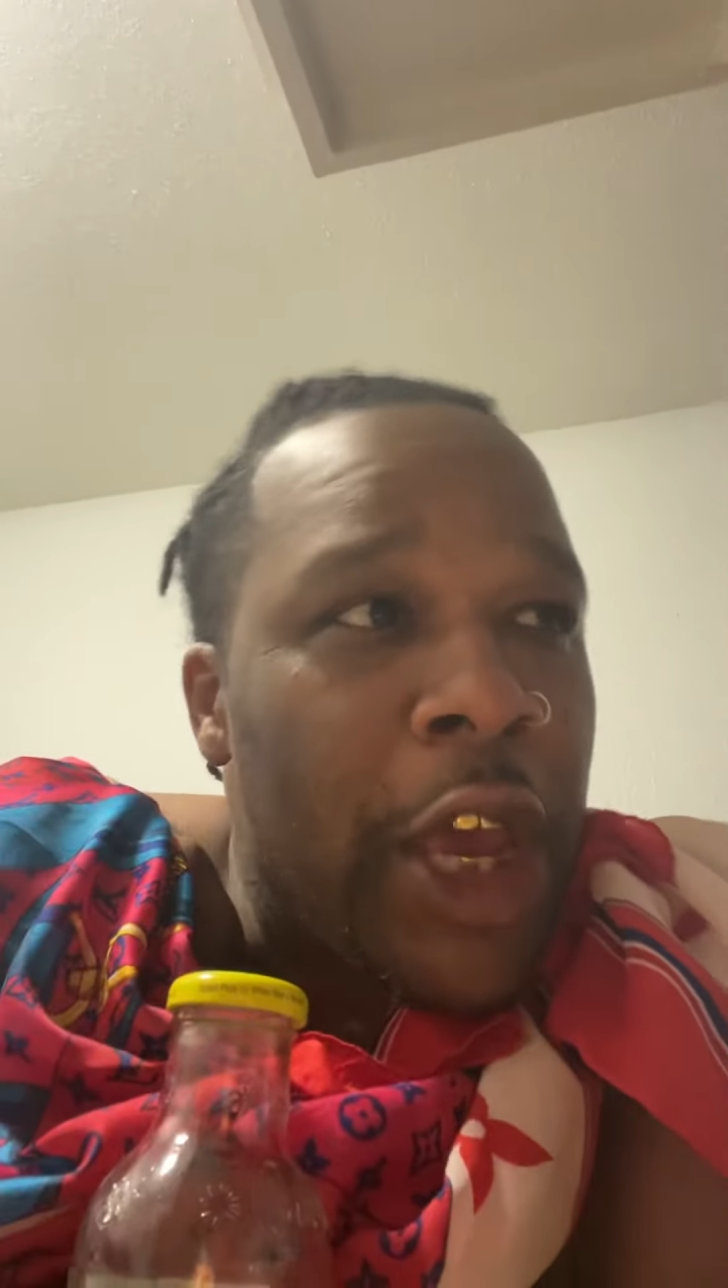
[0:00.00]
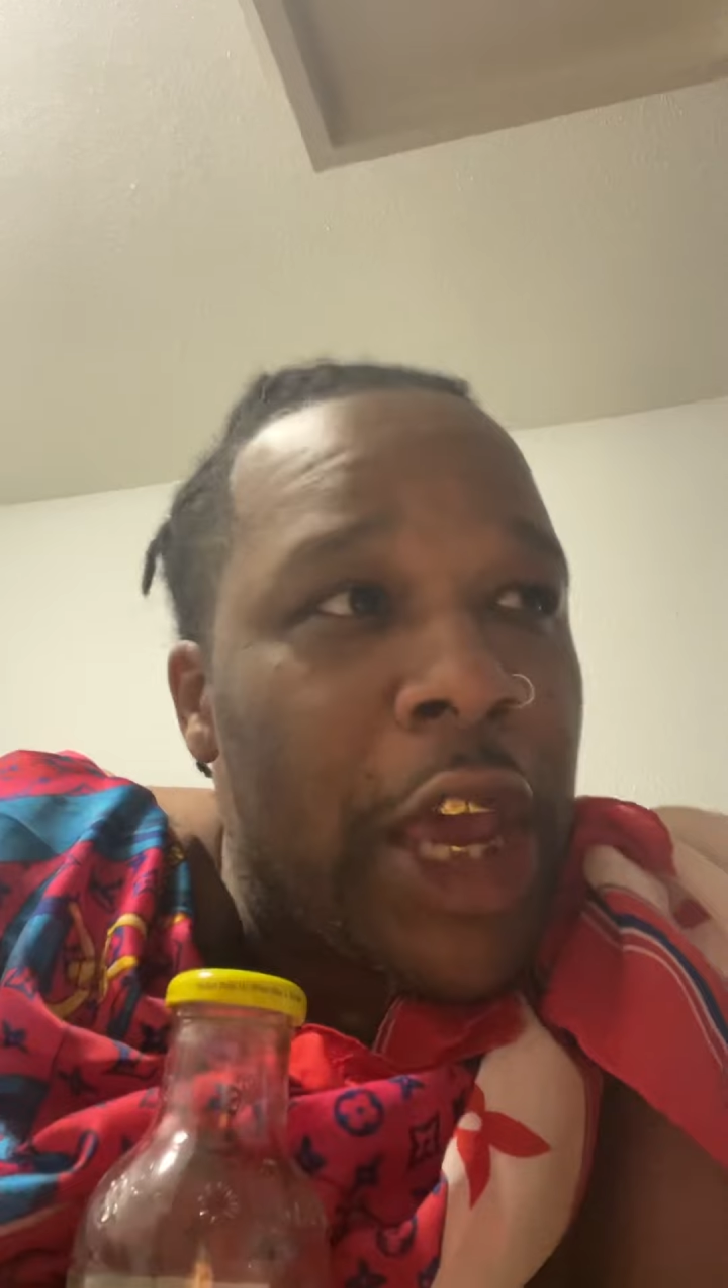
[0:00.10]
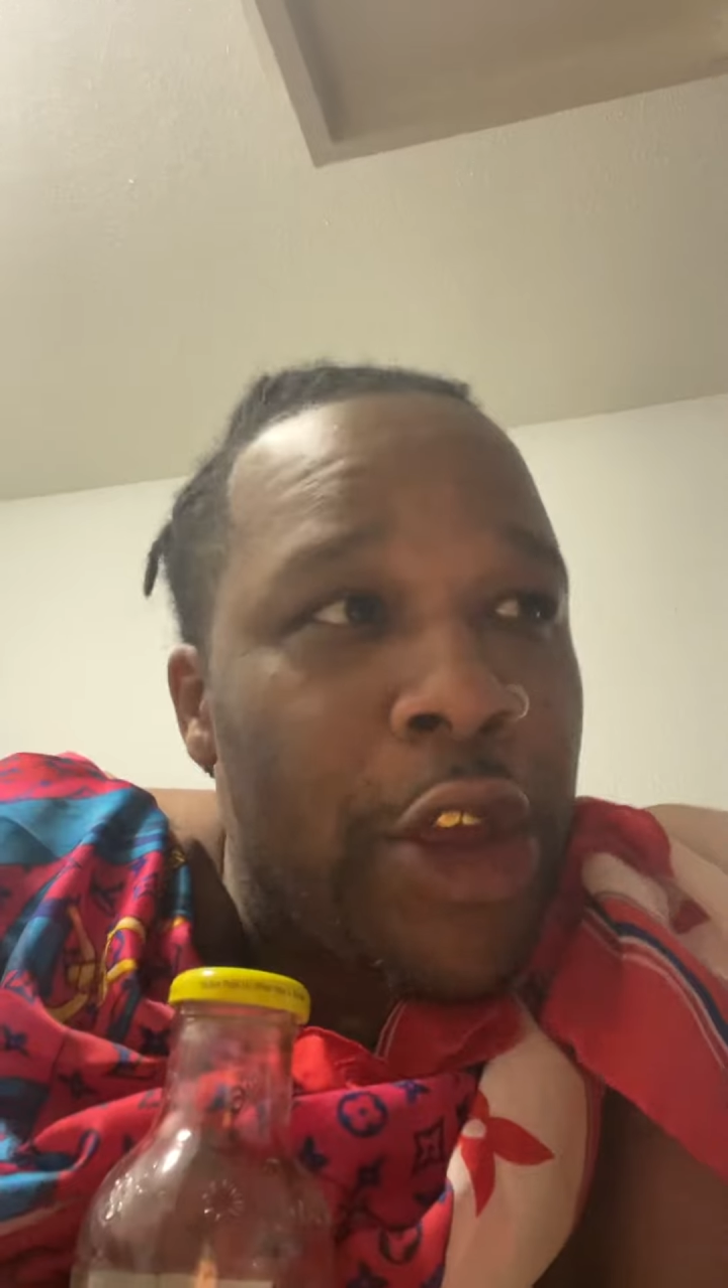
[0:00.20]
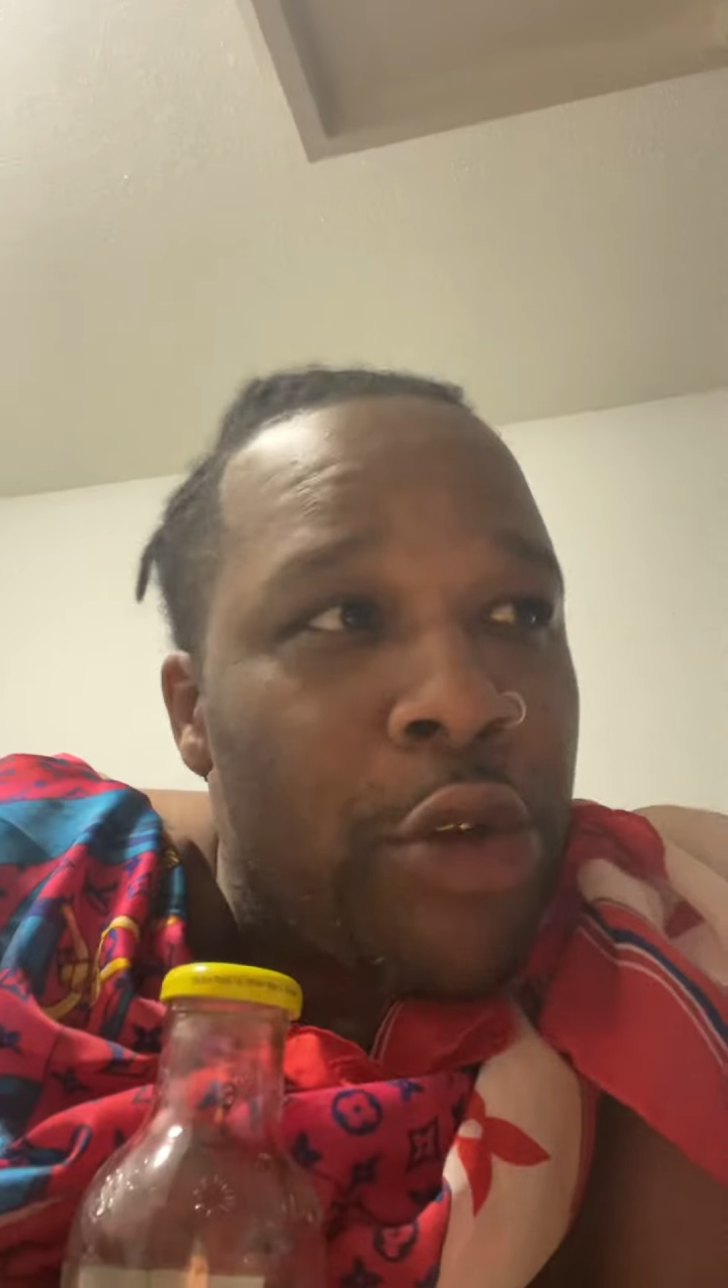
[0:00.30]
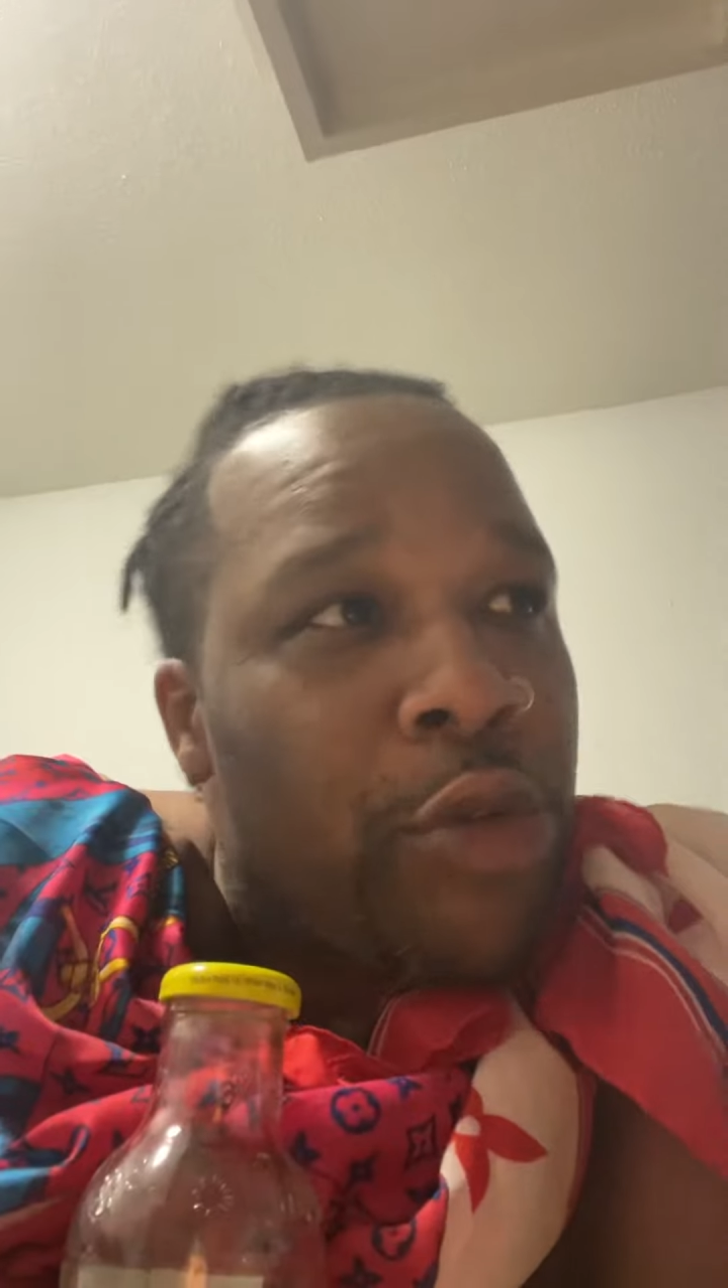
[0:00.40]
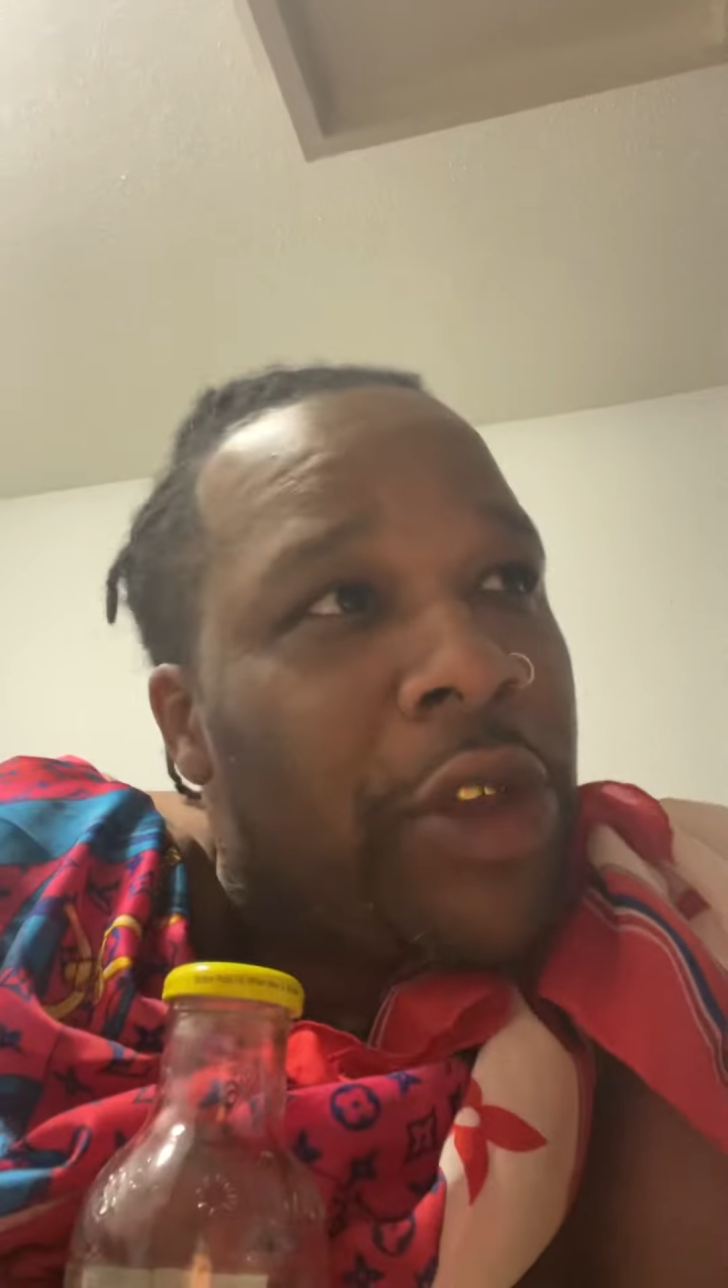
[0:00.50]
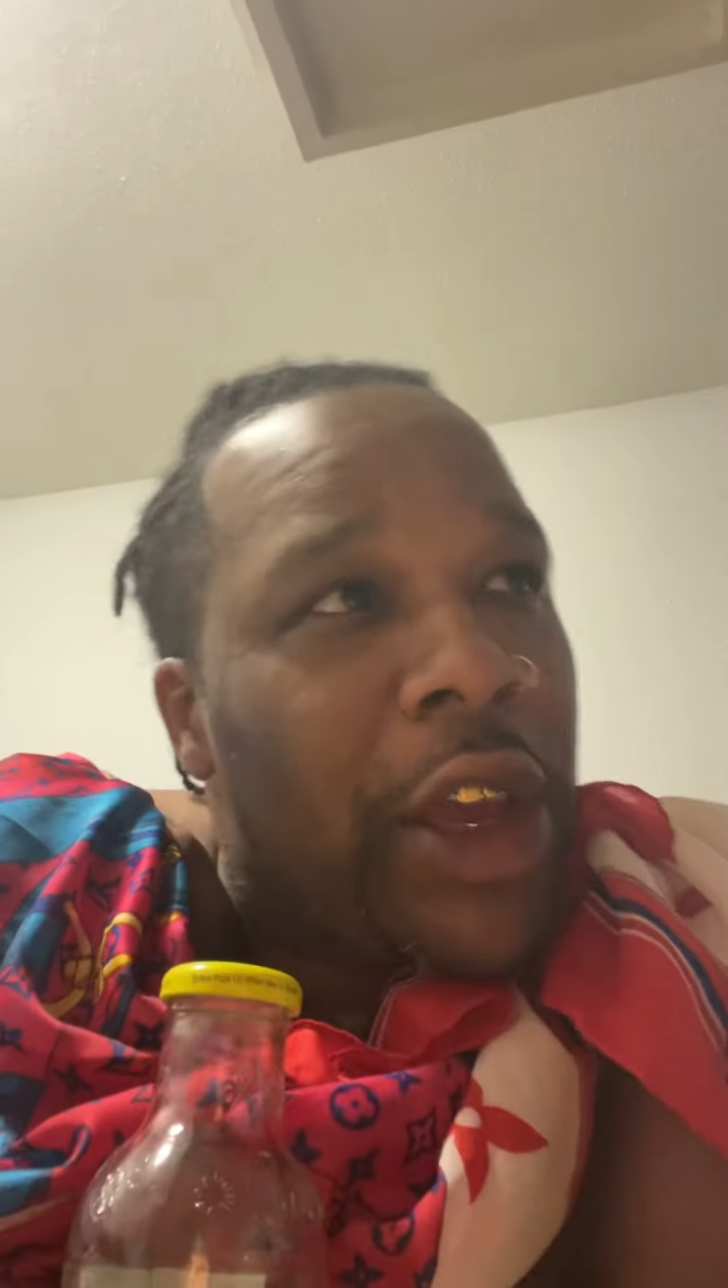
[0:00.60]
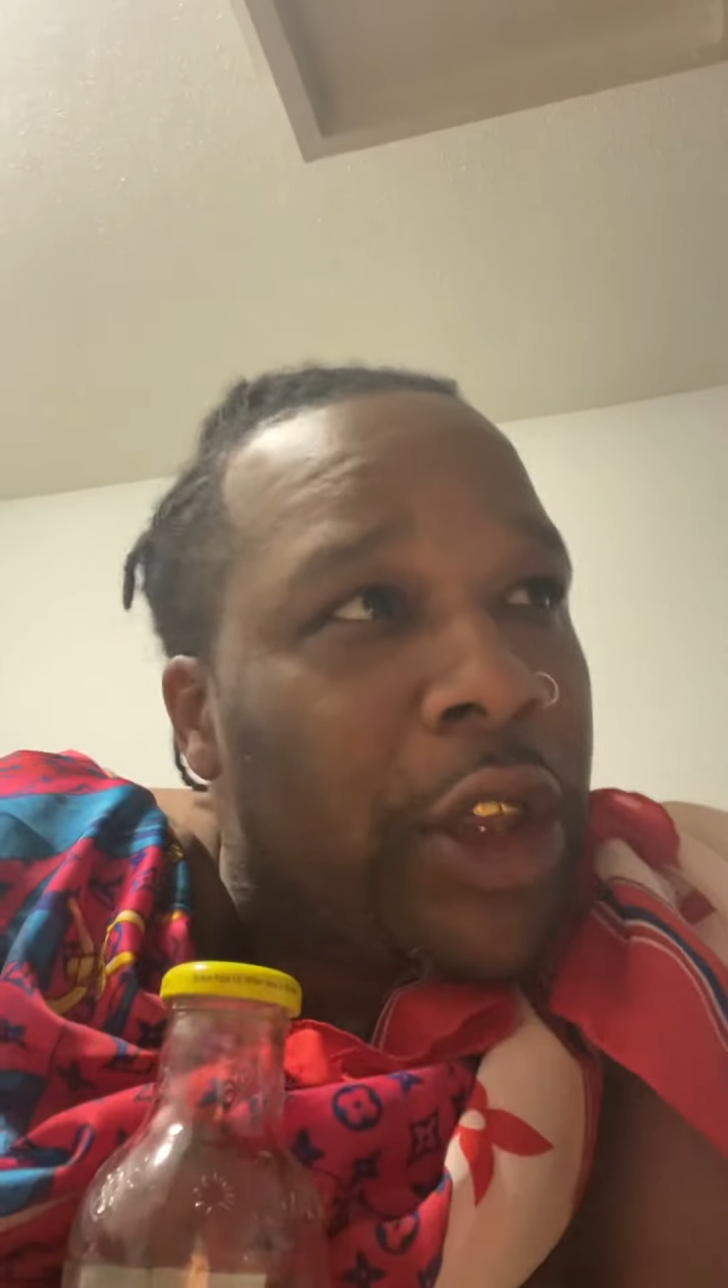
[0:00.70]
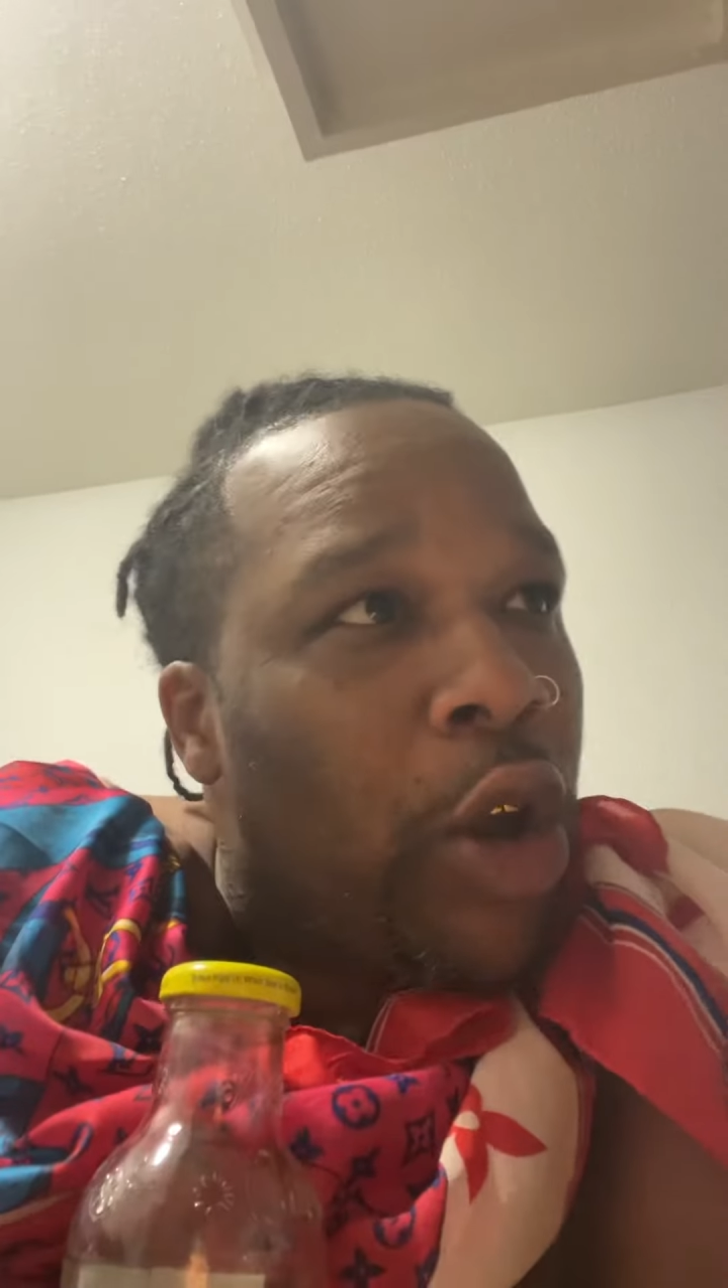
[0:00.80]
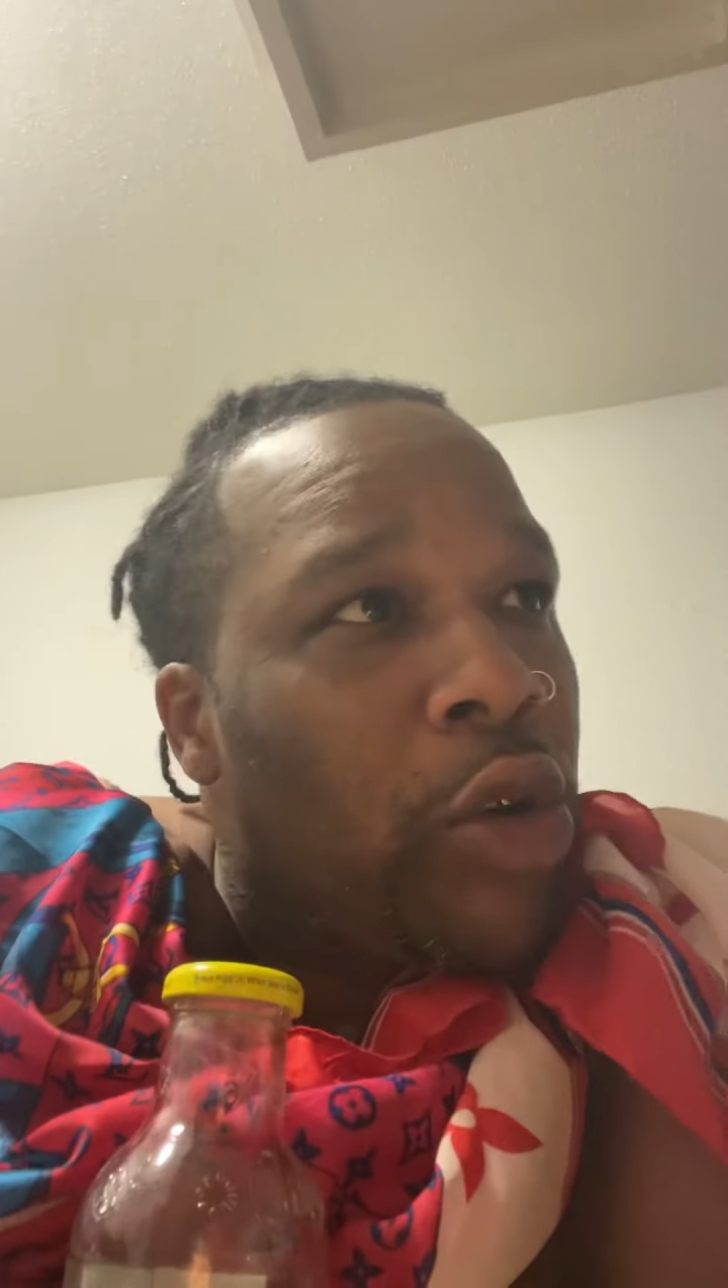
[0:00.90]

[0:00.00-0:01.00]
and you think the